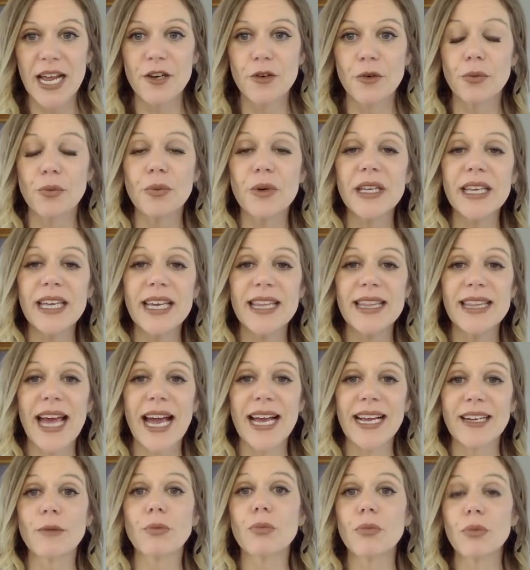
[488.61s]
and really
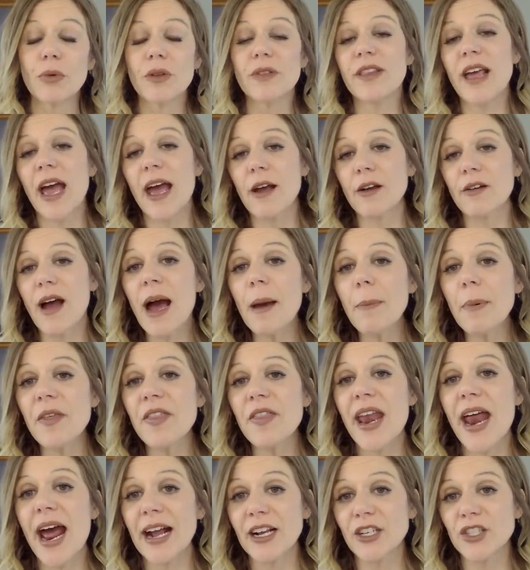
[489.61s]
that copy
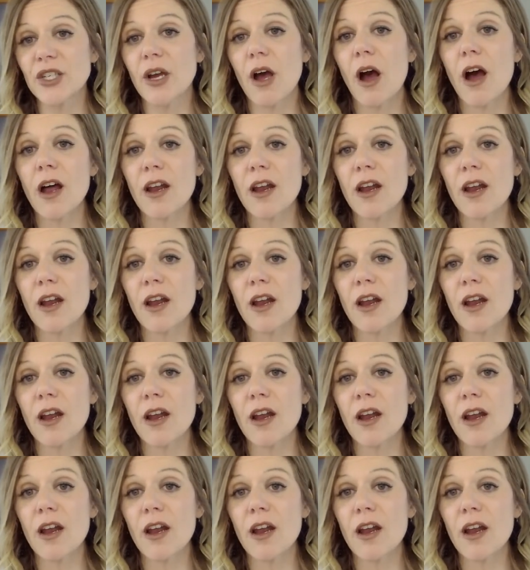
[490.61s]
that actually